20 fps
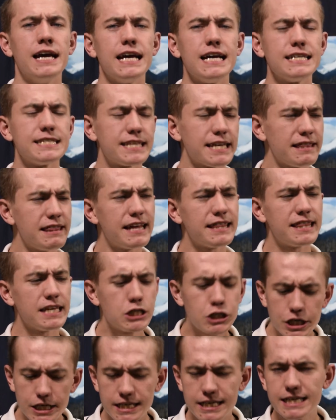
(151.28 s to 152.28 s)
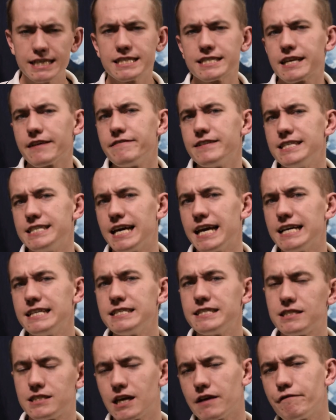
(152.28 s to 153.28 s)
He said that the
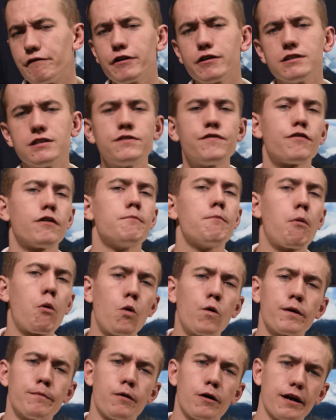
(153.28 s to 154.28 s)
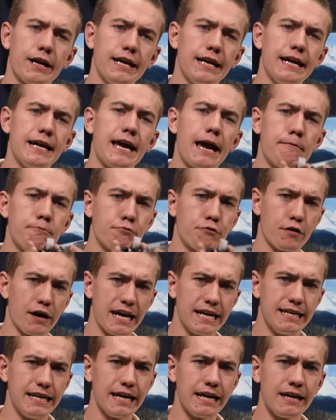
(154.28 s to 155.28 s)
GT710 suffers from poor marketing and
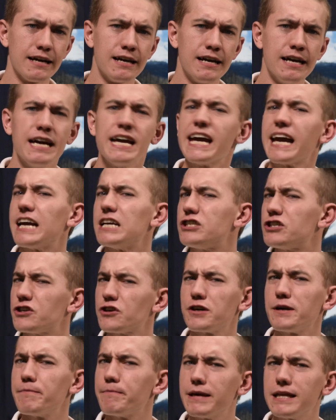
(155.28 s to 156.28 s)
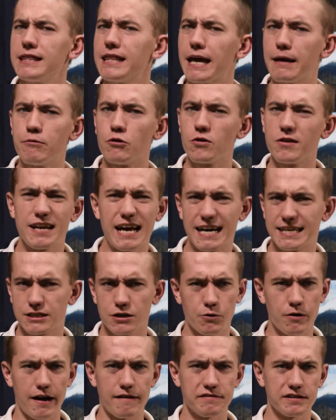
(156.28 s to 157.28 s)
branding. It shouldn't be labeled as a
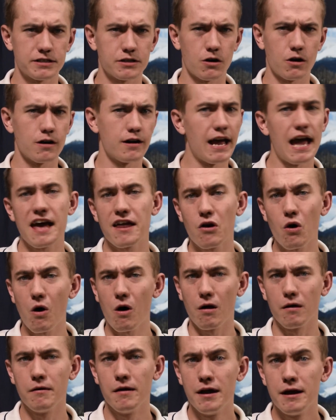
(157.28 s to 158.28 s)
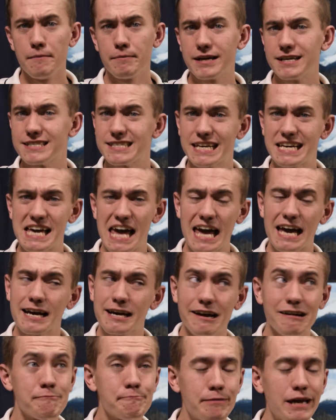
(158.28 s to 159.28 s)
graphics card at all, because it
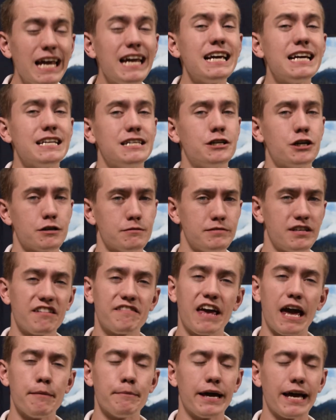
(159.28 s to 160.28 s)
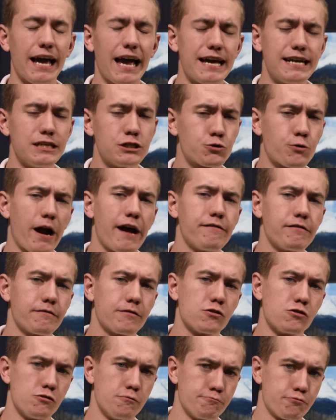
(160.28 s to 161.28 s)
can't compete in terms of gaming and its
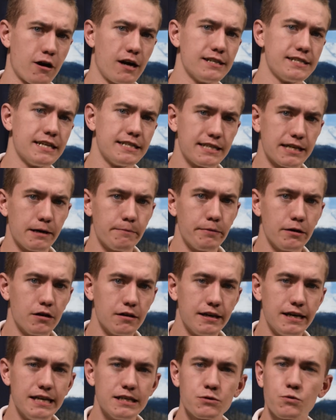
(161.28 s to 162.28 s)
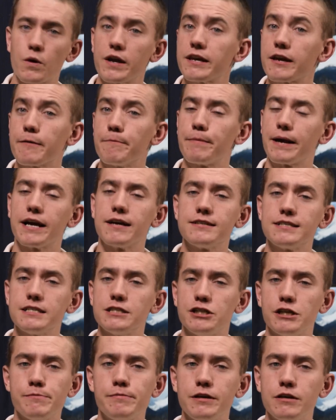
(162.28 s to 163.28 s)
graphical processing abilities when compared to
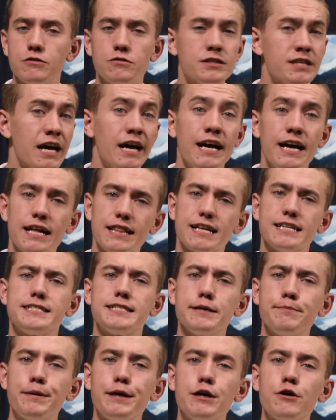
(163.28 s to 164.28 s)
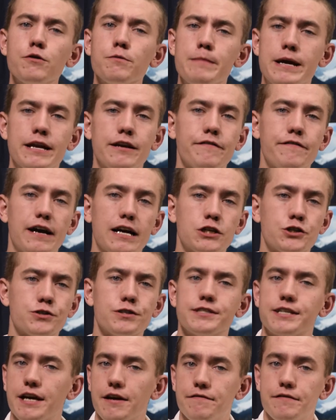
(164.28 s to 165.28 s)
GPUs that CPU
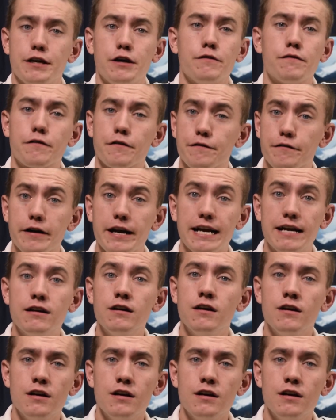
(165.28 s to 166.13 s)
manufacturers give to you for free.